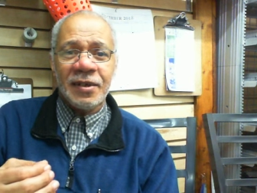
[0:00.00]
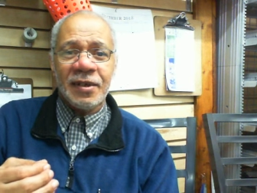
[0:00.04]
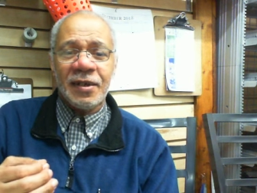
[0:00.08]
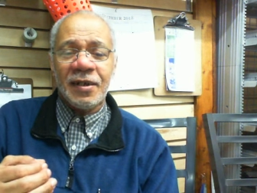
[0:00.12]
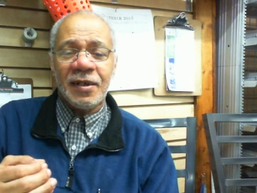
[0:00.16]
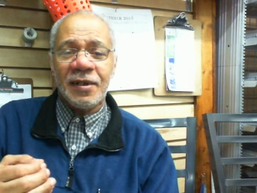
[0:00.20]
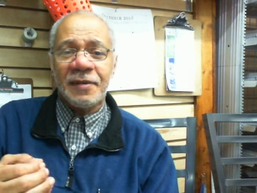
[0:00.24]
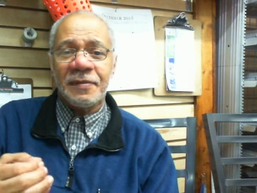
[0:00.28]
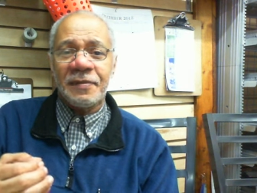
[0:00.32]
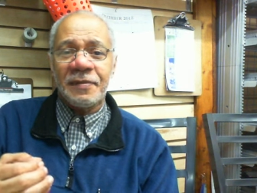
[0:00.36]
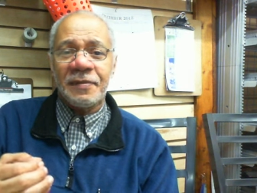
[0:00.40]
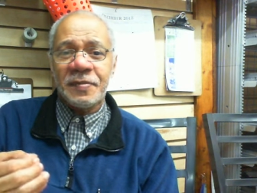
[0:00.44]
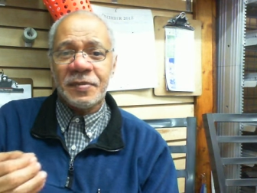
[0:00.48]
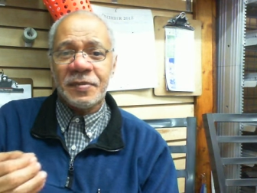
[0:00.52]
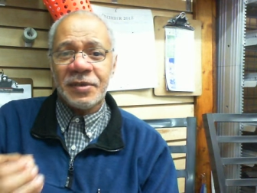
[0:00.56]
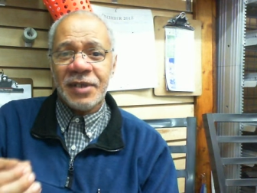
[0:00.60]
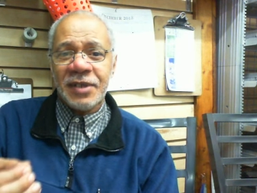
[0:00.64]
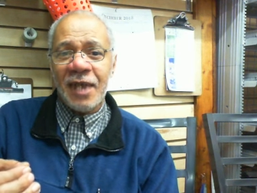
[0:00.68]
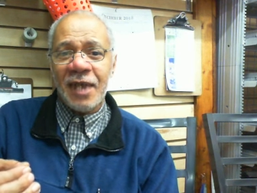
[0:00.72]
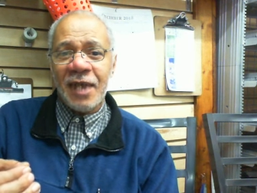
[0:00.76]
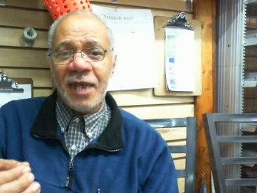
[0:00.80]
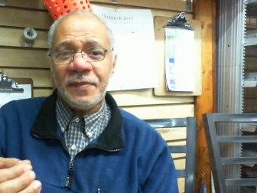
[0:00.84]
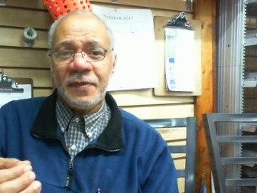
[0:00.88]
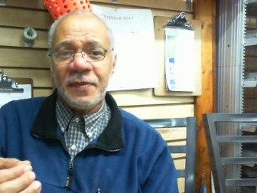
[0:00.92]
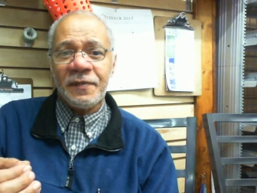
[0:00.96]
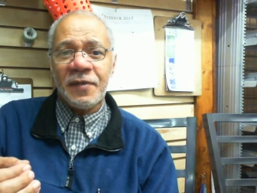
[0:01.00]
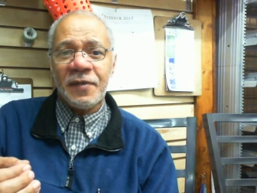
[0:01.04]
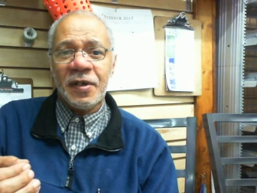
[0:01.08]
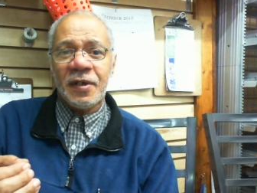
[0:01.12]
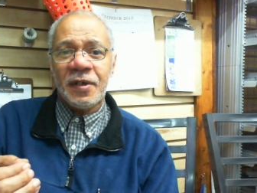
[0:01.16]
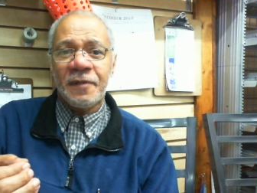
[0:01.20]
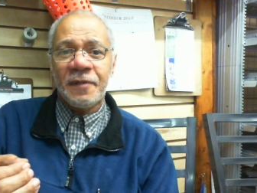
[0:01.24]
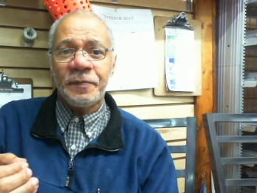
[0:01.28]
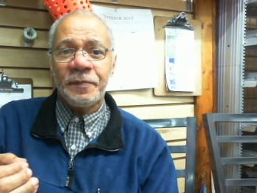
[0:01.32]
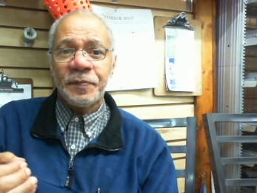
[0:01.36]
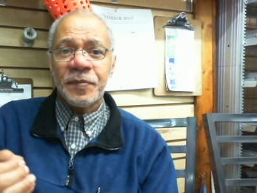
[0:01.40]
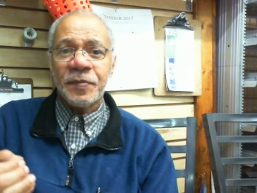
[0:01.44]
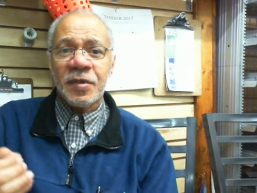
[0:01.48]
uh, type of a
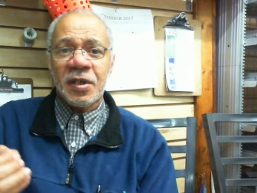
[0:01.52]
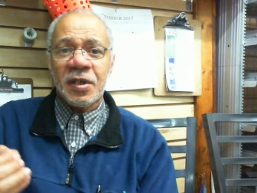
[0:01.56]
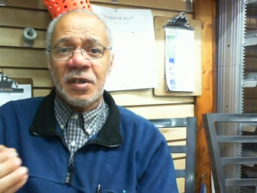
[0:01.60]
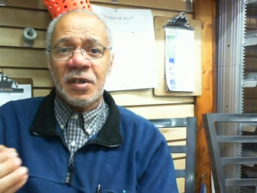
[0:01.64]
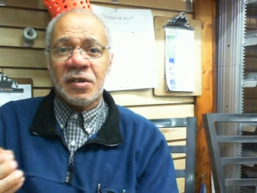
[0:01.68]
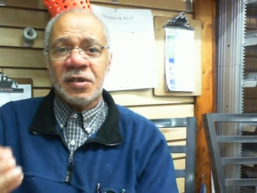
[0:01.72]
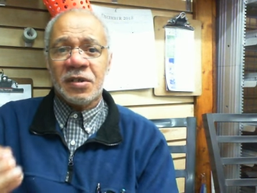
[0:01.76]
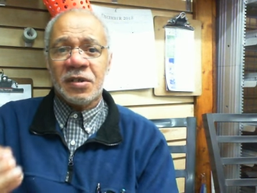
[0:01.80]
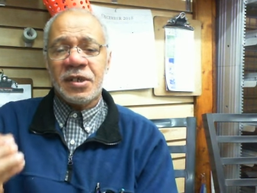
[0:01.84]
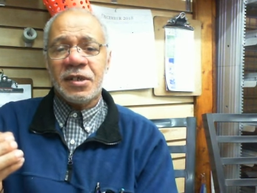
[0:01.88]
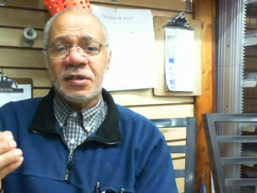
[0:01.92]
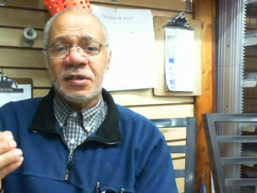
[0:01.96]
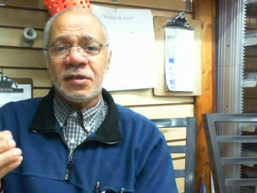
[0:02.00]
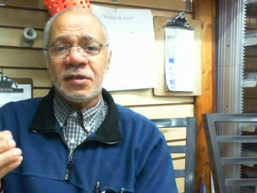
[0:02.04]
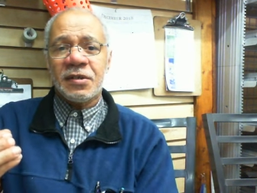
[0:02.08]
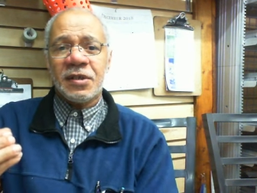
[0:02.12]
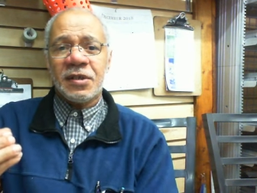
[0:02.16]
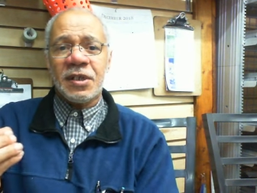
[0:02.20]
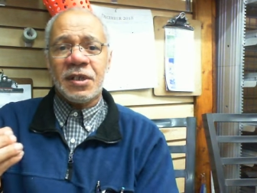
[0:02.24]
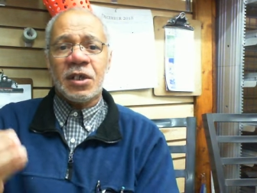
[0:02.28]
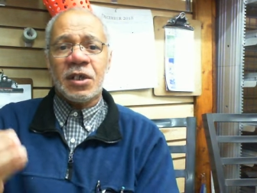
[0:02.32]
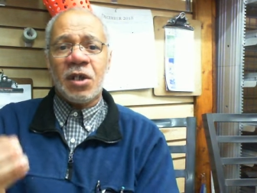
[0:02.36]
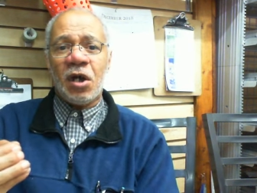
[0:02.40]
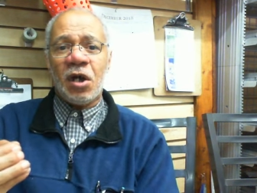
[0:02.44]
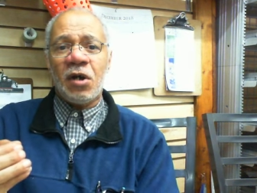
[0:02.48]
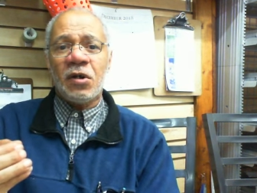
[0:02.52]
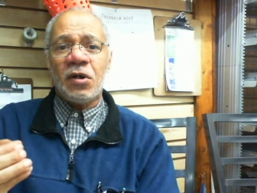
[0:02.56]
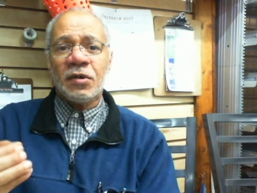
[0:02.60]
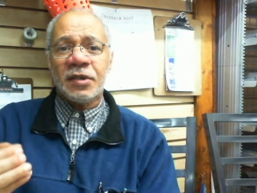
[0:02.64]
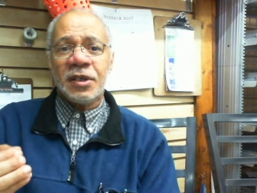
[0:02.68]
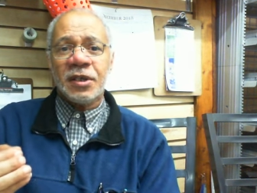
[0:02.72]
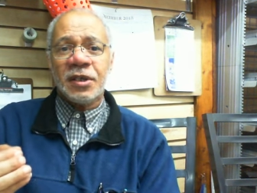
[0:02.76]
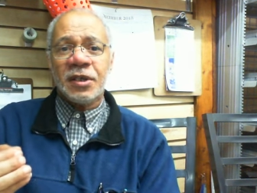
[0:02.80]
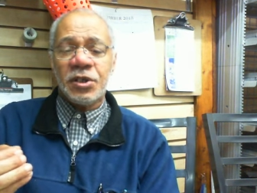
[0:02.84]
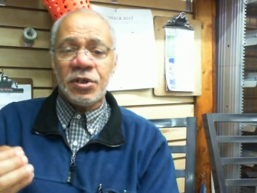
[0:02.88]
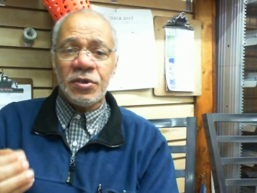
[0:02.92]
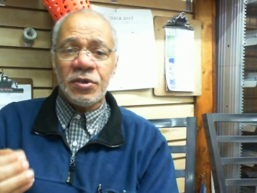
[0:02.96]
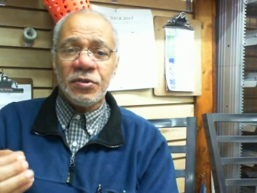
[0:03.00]
uh, consistency caulk
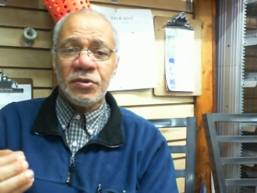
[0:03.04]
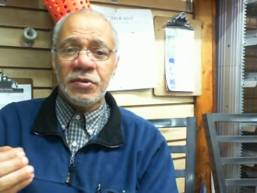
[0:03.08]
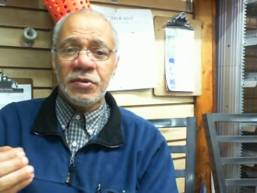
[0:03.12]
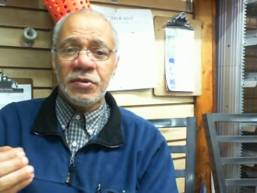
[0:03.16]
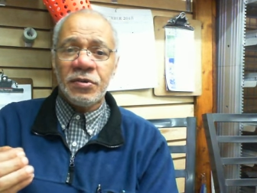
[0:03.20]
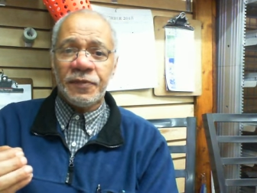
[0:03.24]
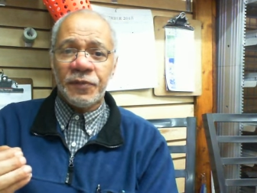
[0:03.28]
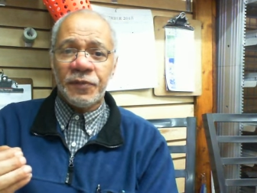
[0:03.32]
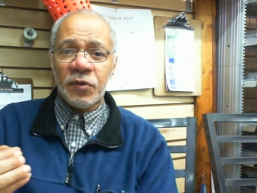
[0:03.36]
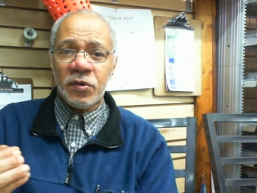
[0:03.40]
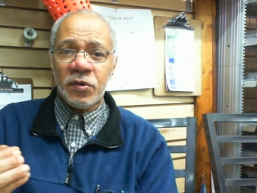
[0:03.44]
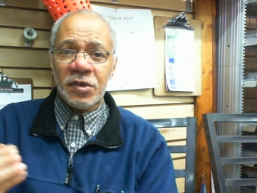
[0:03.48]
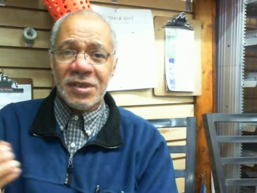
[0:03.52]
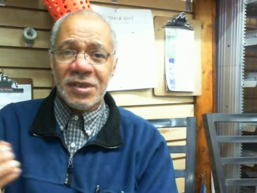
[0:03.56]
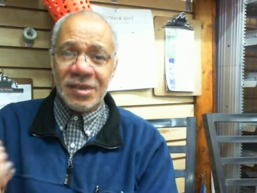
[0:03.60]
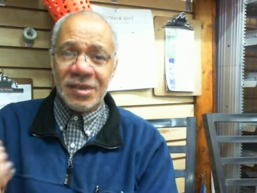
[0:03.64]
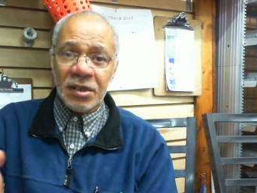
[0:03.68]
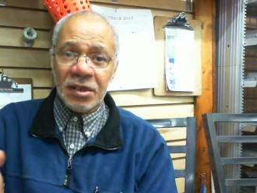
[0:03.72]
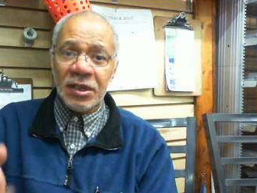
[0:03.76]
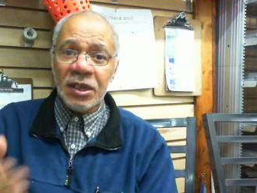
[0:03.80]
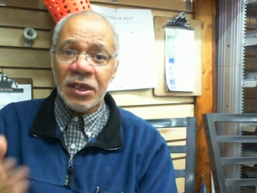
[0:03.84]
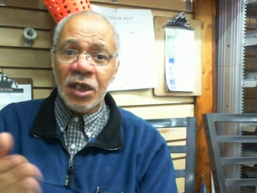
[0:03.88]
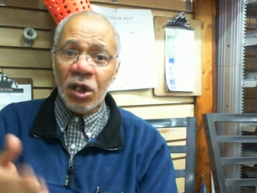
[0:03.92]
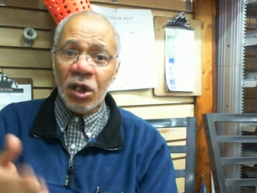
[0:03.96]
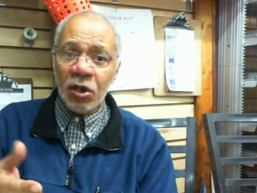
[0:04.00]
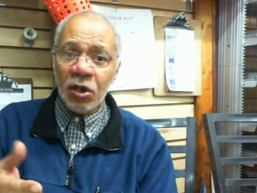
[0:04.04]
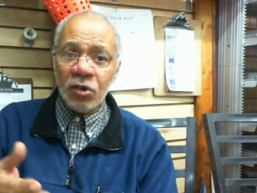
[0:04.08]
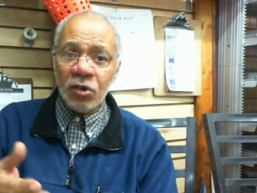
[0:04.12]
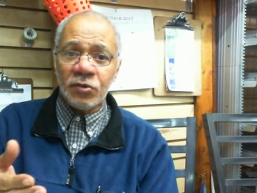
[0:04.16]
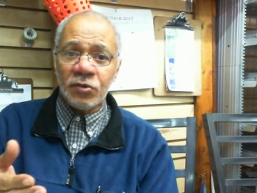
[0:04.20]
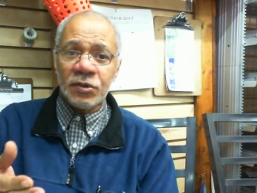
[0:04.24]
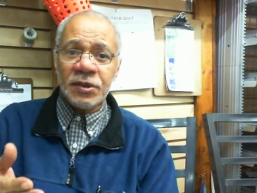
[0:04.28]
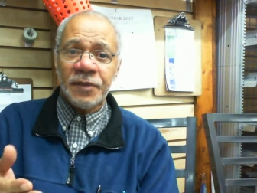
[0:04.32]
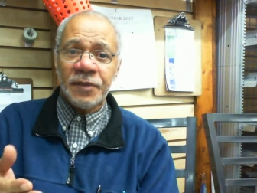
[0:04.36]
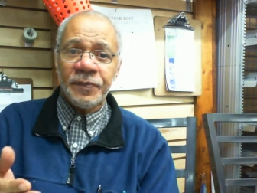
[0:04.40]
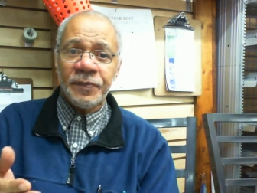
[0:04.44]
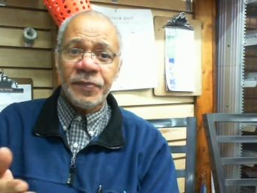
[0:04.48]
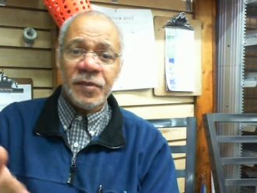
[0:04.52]
that's used for sealing
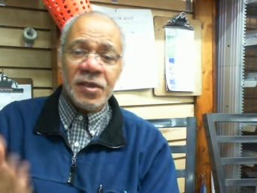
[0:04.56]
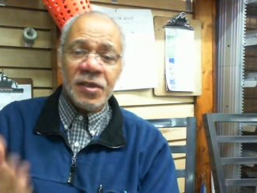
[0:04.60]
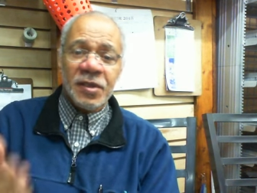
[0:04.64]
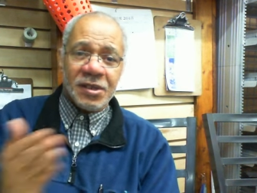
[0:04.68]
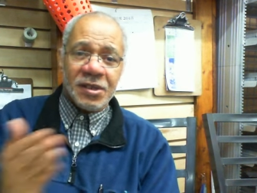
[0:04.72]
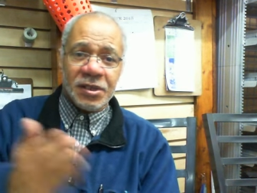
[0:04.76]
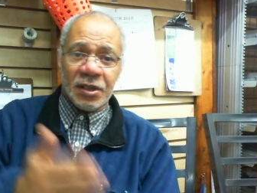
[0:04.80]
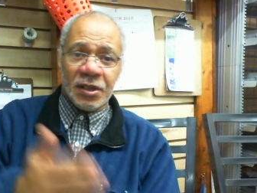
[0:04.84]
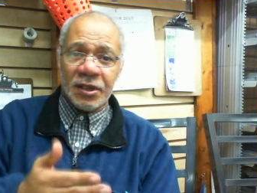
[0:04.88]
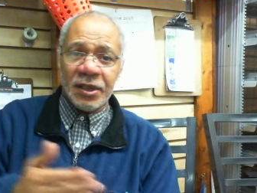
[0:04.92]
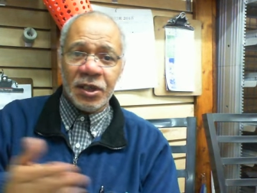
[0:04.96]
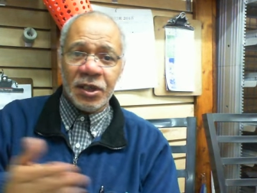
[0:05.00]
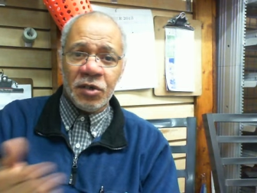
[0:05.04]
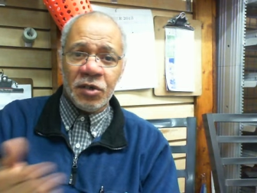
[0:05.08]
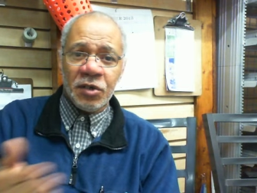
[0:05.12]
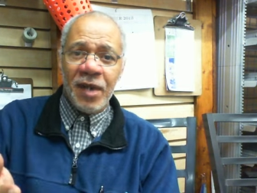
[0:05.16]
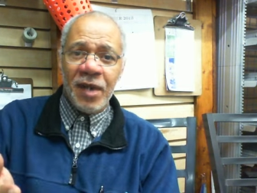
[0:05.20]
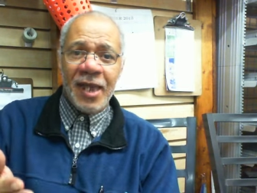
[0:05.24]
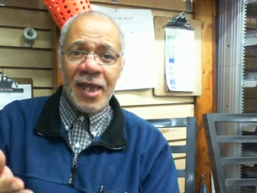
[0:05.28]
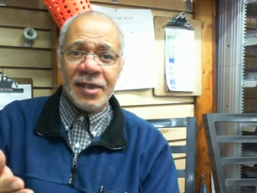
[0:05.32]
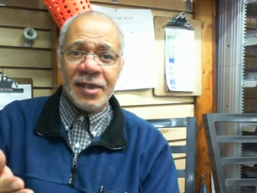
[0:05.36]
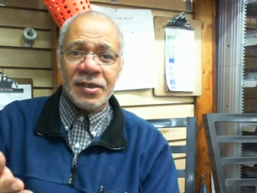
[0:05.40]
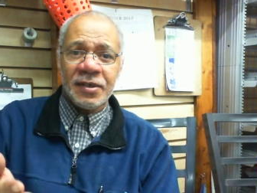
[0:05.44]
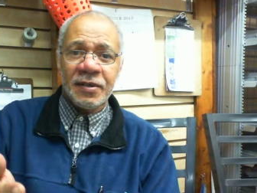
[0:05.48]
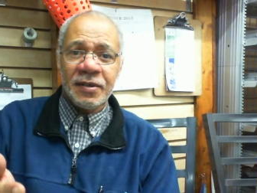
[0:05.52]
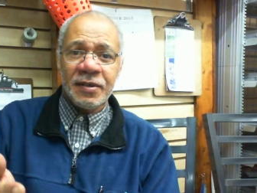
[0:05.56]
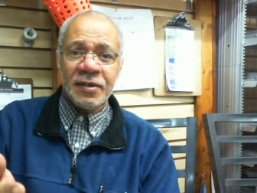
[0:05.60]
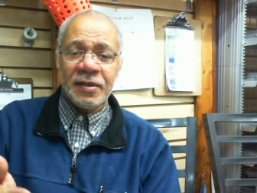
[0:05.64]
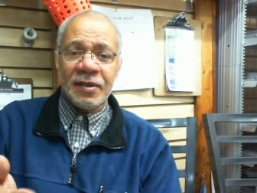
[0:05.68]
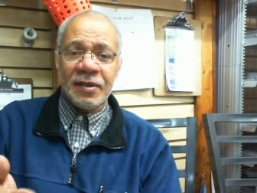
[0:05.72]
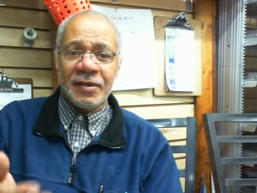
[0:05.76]
holes, sealing cracks.